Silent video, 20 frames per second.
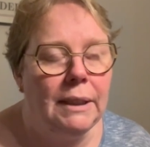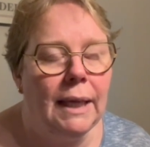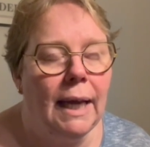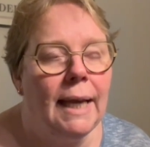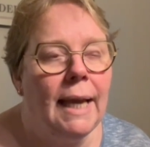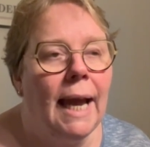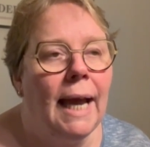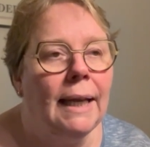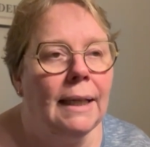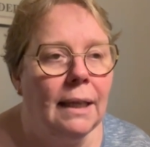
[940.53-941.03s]
they
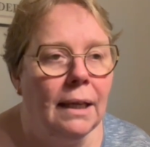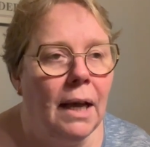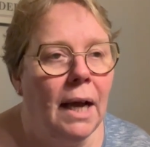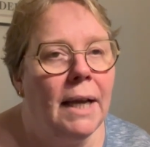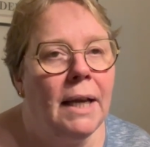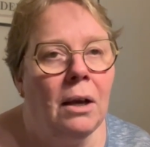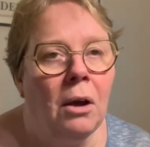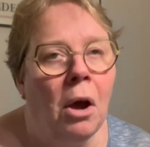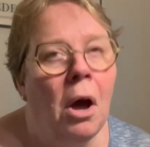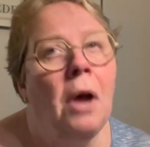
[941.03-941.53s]
had
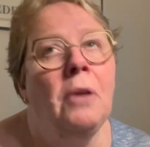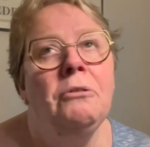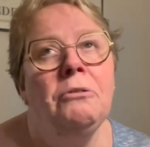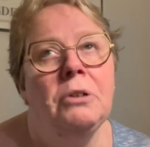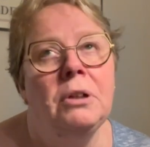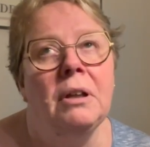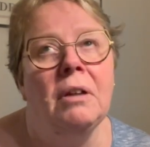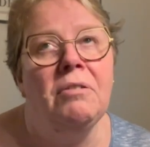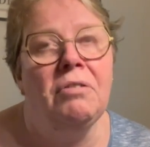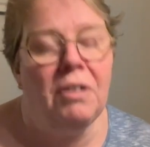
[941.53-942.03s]
like
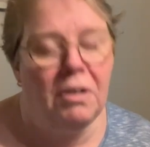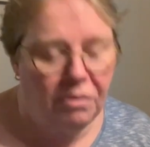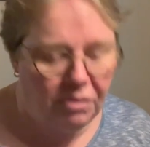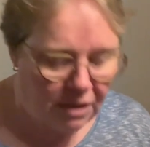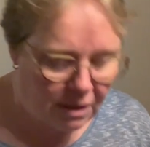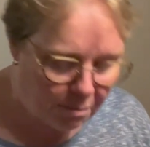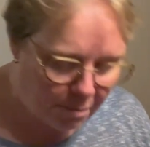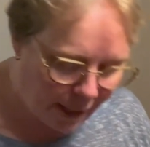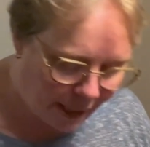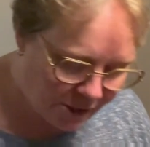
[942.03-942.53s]

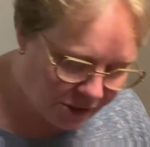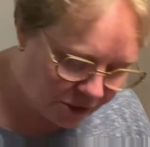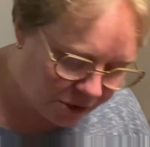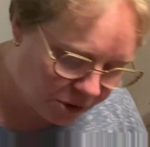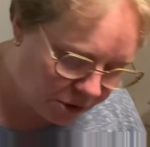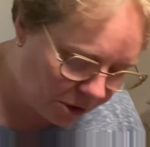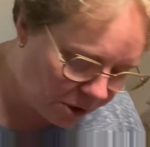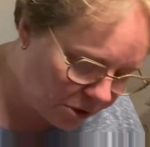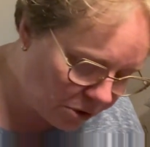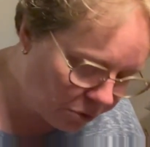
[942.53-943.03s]
150
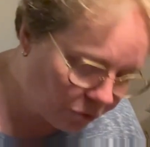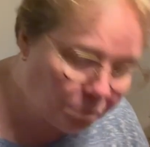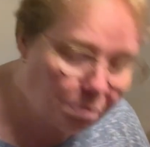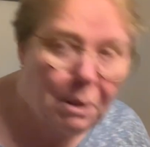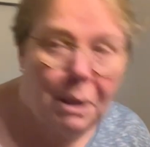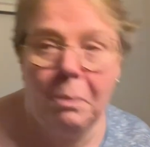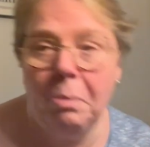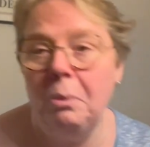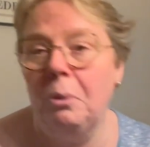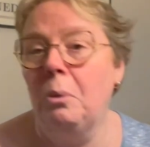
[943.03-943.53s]
messages of
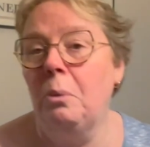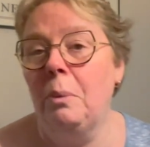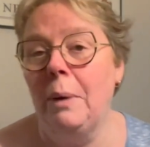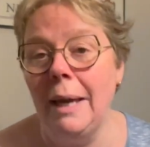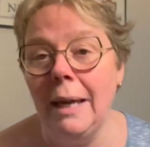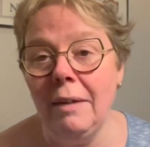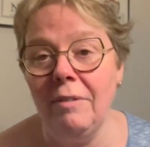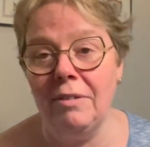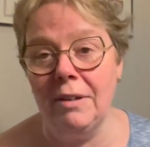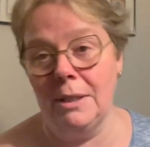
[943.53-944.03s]
people
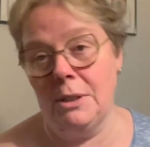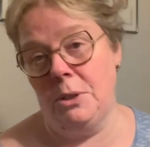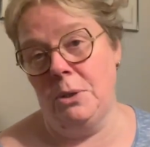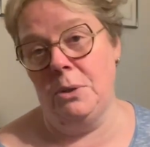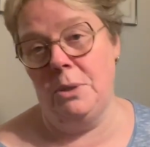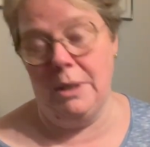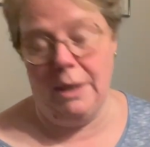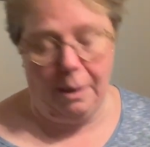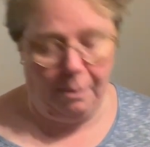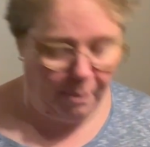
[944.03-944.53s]
waving to
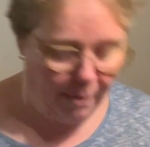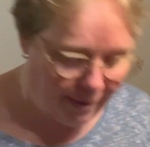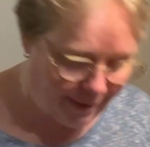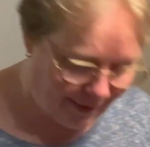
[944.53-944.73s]
them.